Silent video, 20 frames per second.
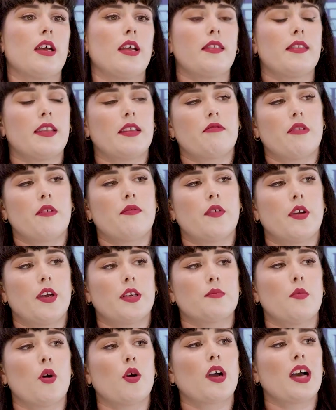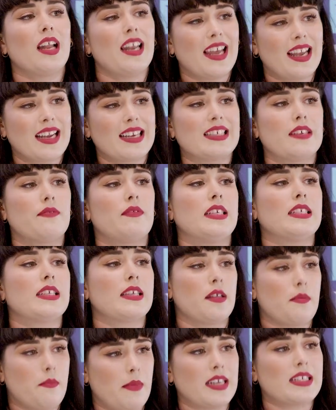they referred more collectively to
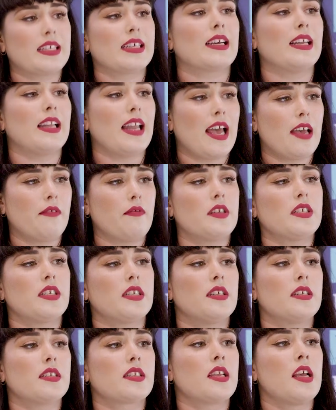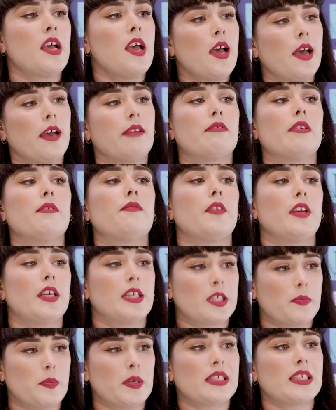the medical evidence and referred
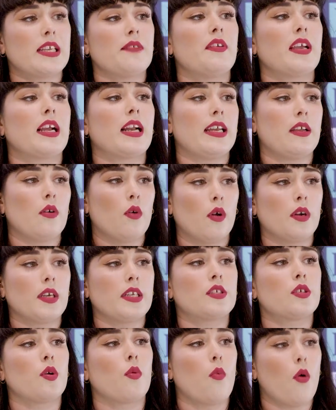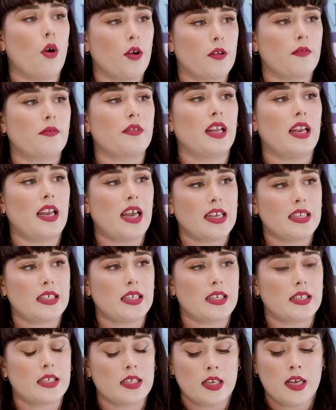specifically only to one of the
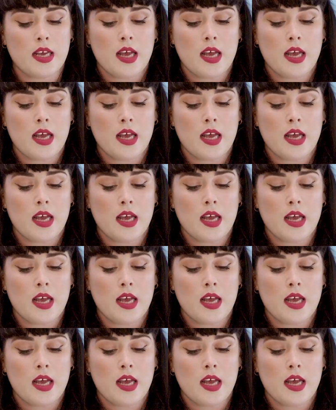letters.